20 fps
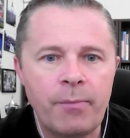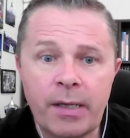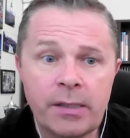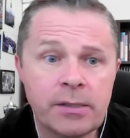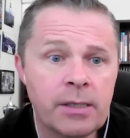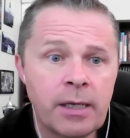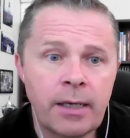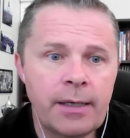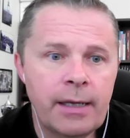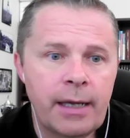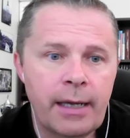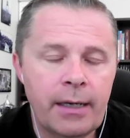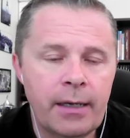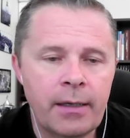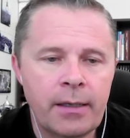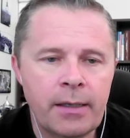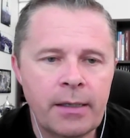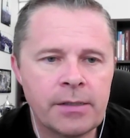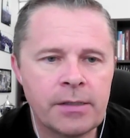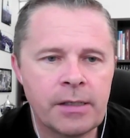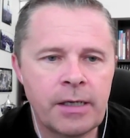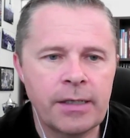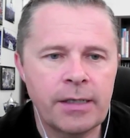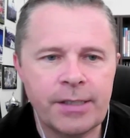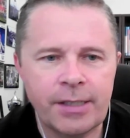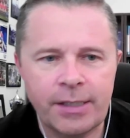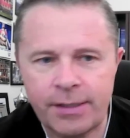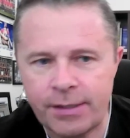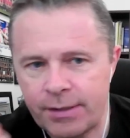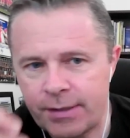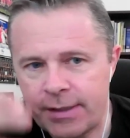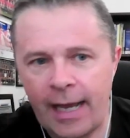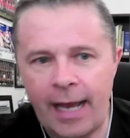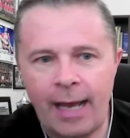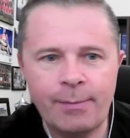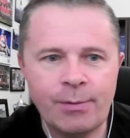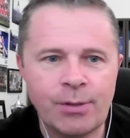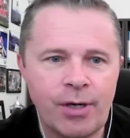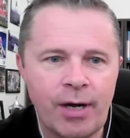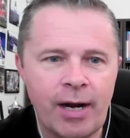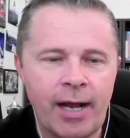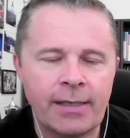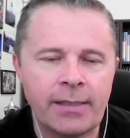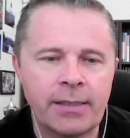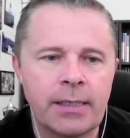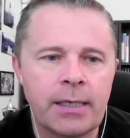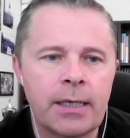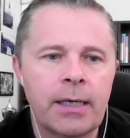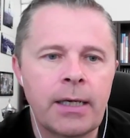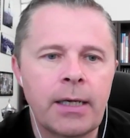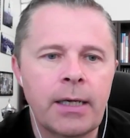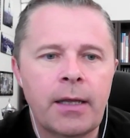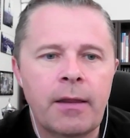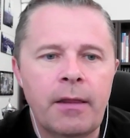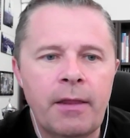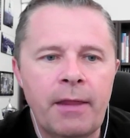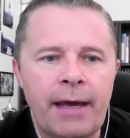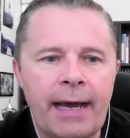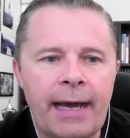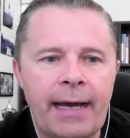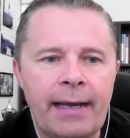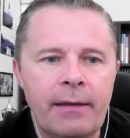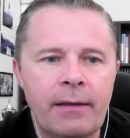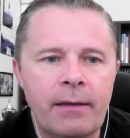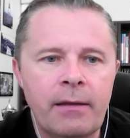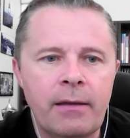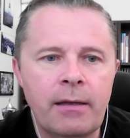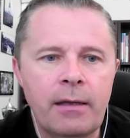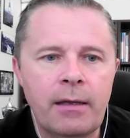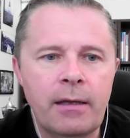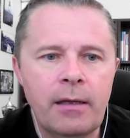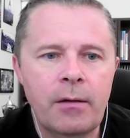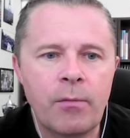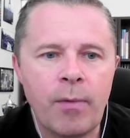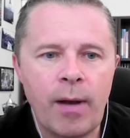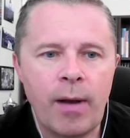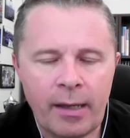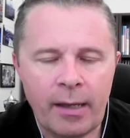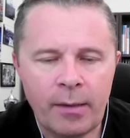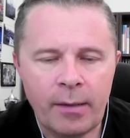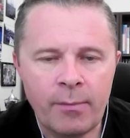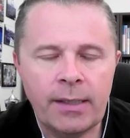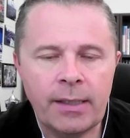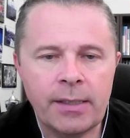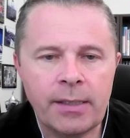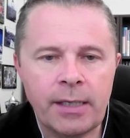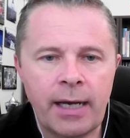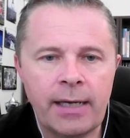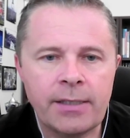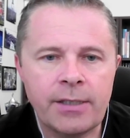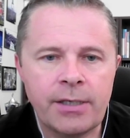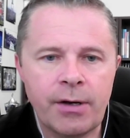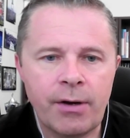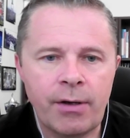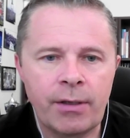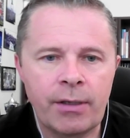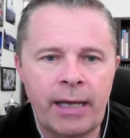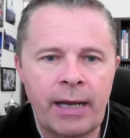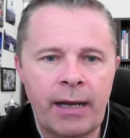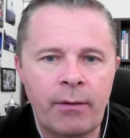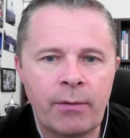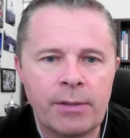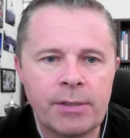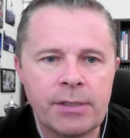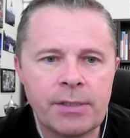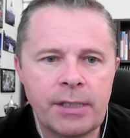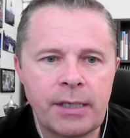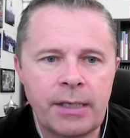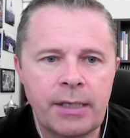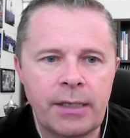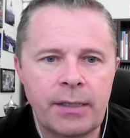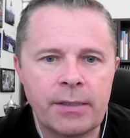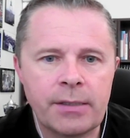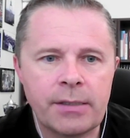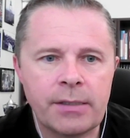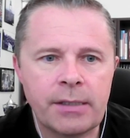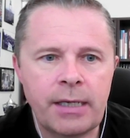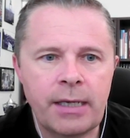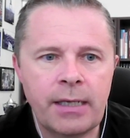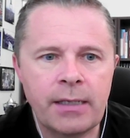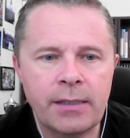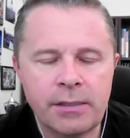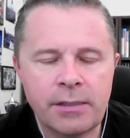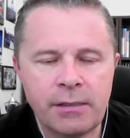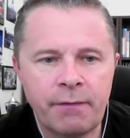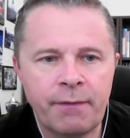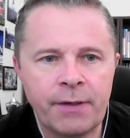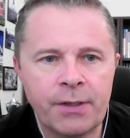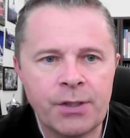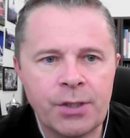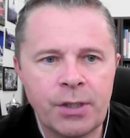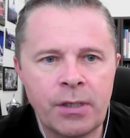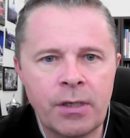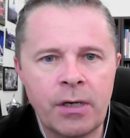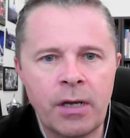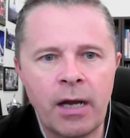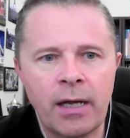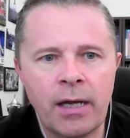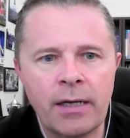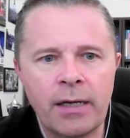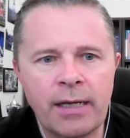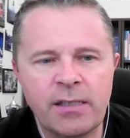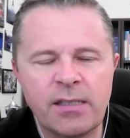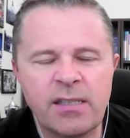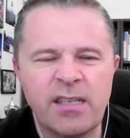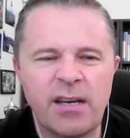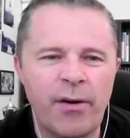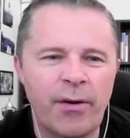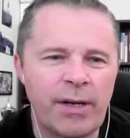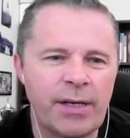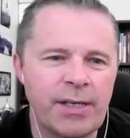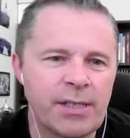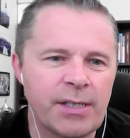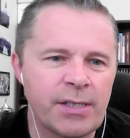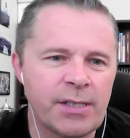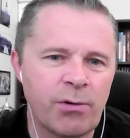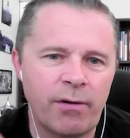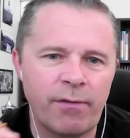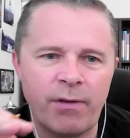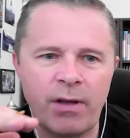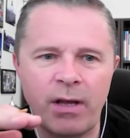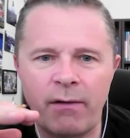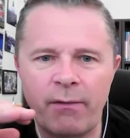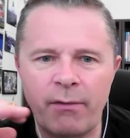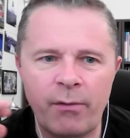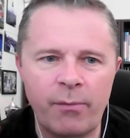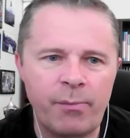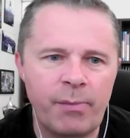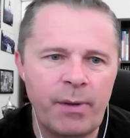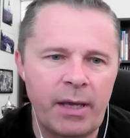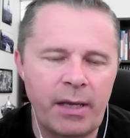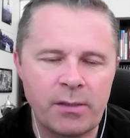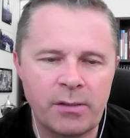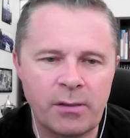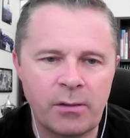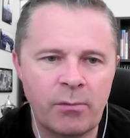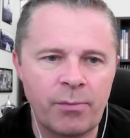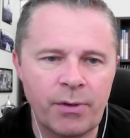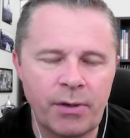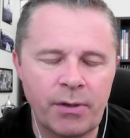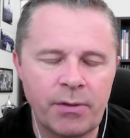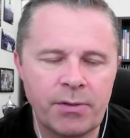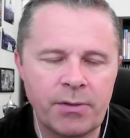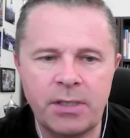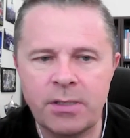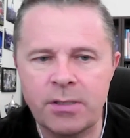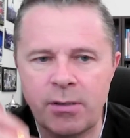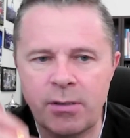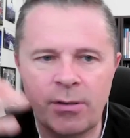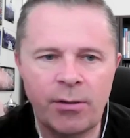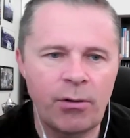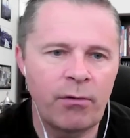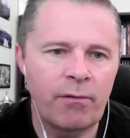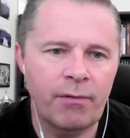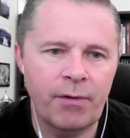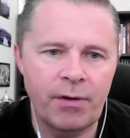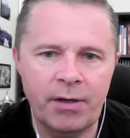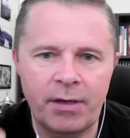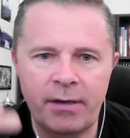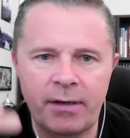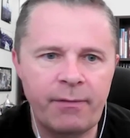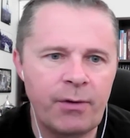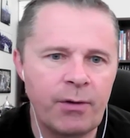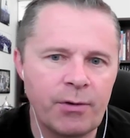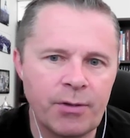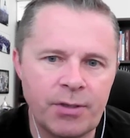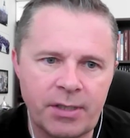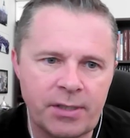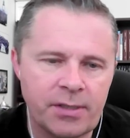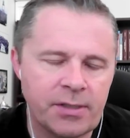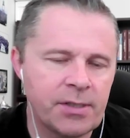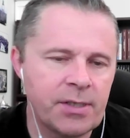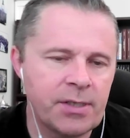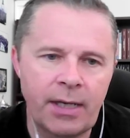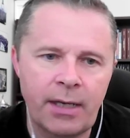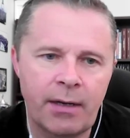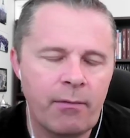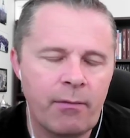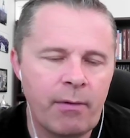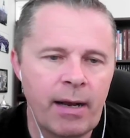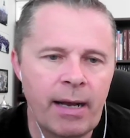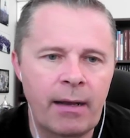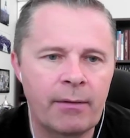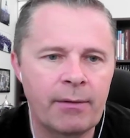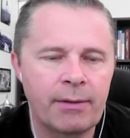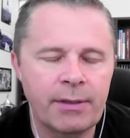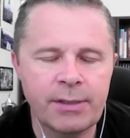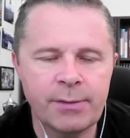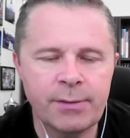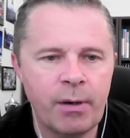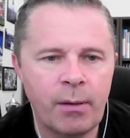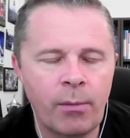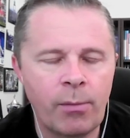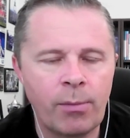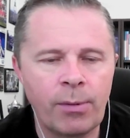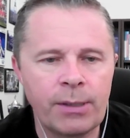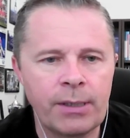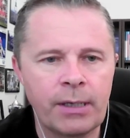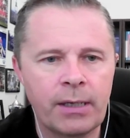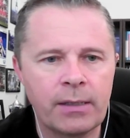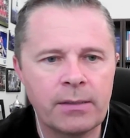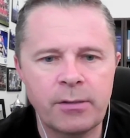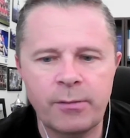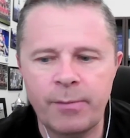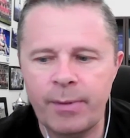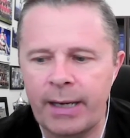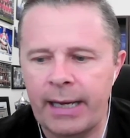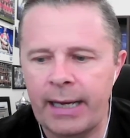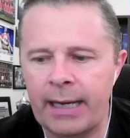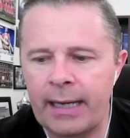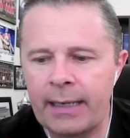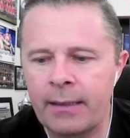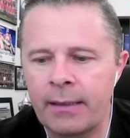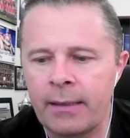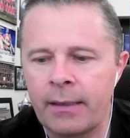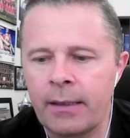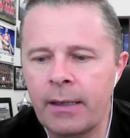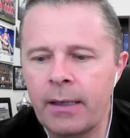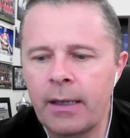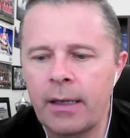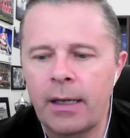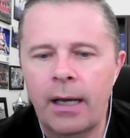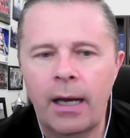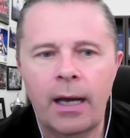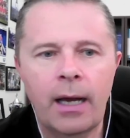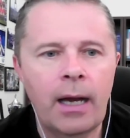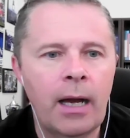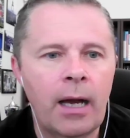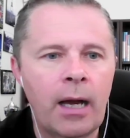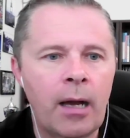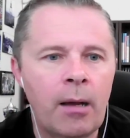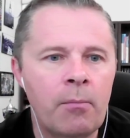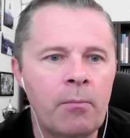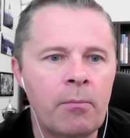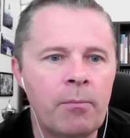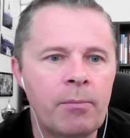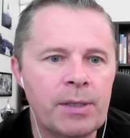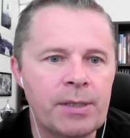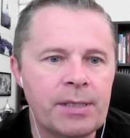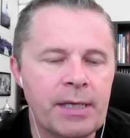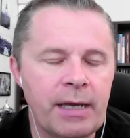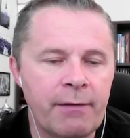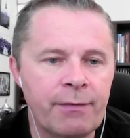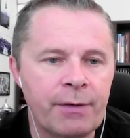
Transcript: based on data, it's not just abstract, that the recommended dietary allowance is insufficient, not necessarily to sort of cover basal protein turnover. And if you're just sitting around, it's probably not too bad. But